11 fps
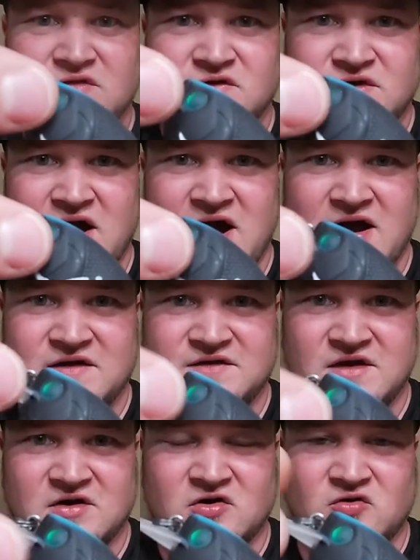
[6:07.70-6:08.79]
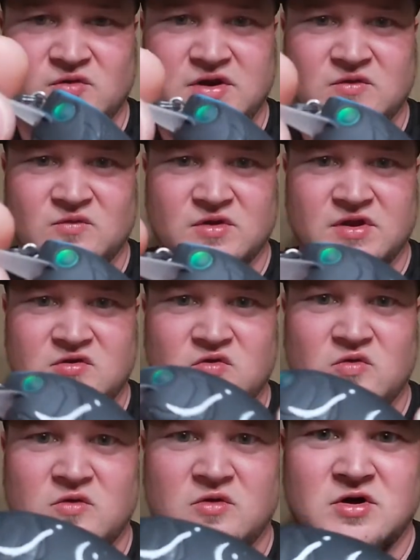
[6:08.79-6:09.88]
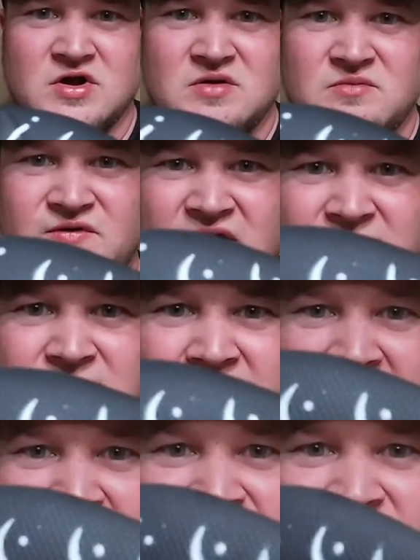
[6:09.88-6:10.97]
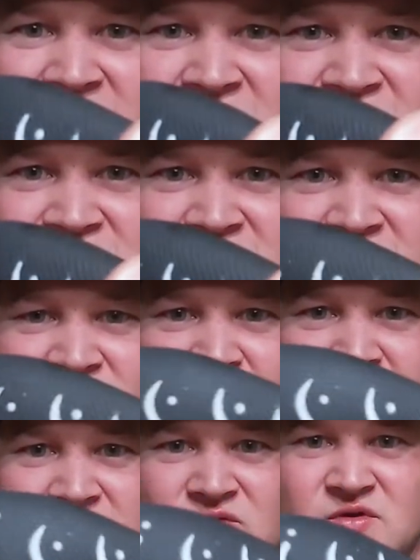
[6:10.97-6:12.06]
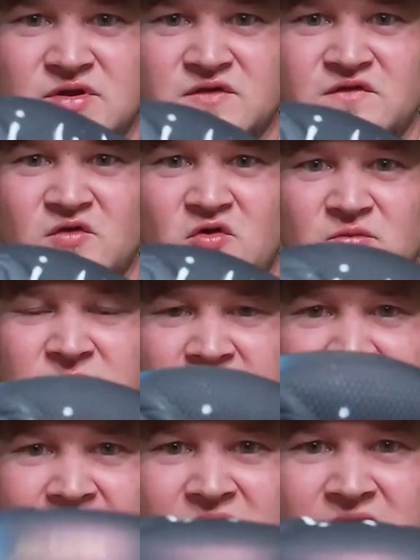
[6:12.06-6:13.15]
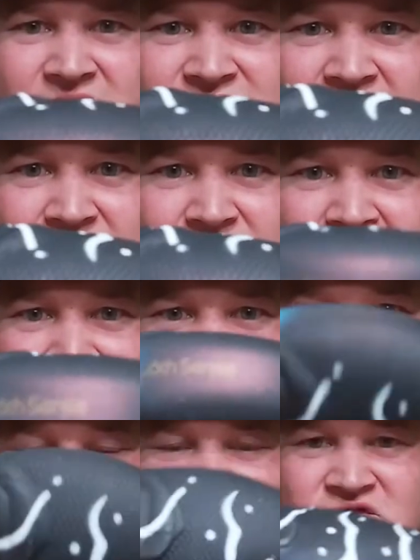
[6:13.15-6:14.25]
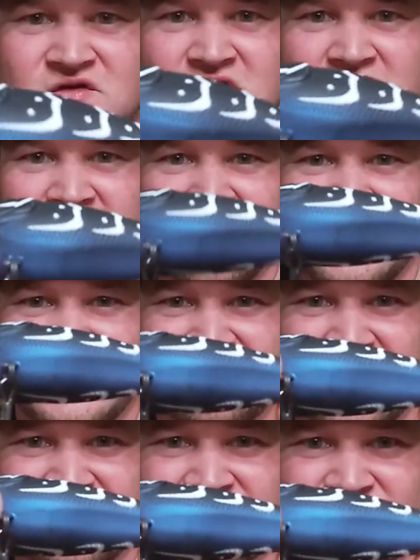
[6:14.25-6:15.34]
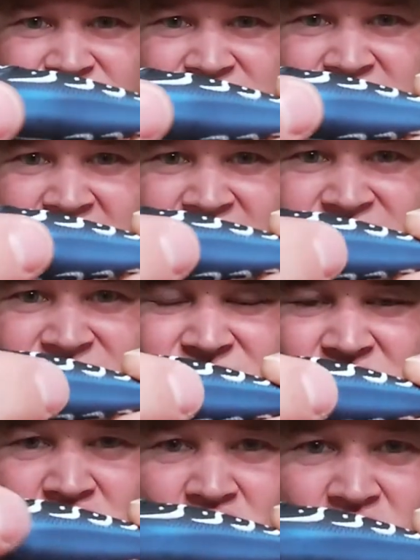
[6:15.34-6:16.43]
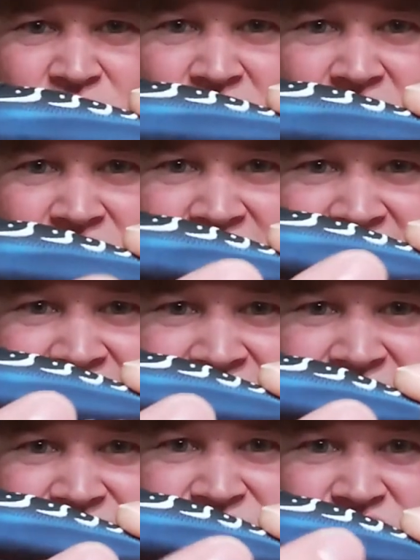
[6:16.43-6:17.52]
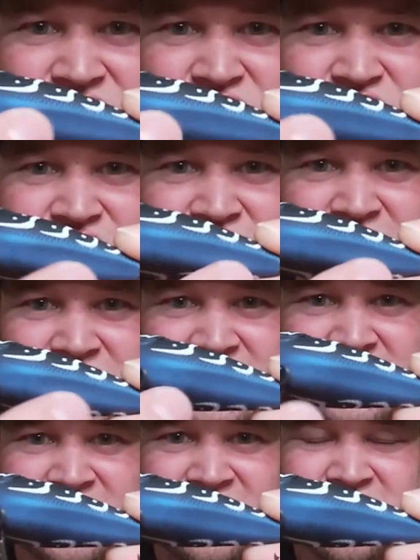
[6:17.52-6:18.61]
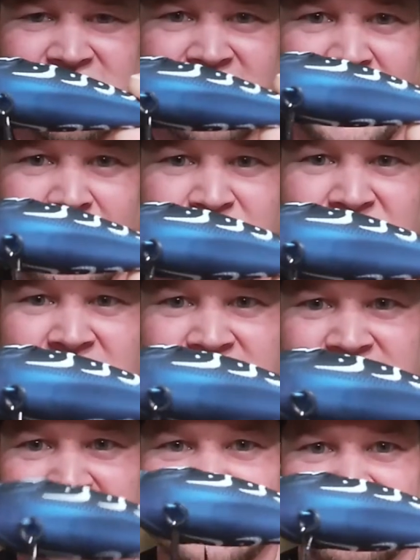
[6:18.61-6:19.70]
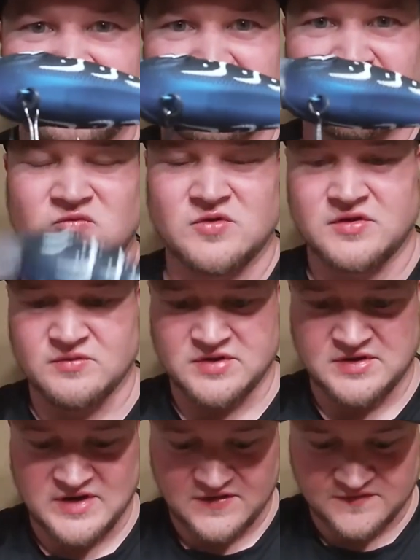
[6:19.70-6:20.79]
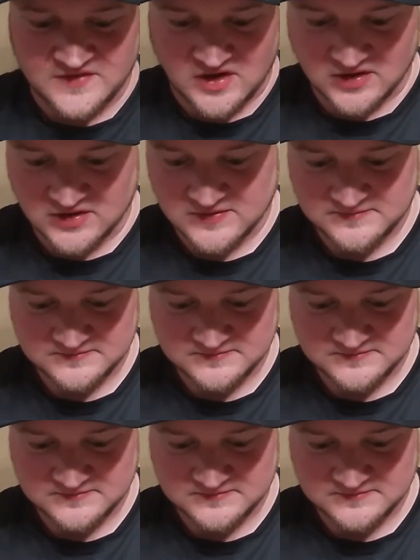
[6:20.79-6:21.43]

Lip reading: Those eyes that are green, really cool. But that matte finish really, really sold me. I like that matte finish. And it's got this really nice cobalt kind of blue to it on the belly. Really, really nice color.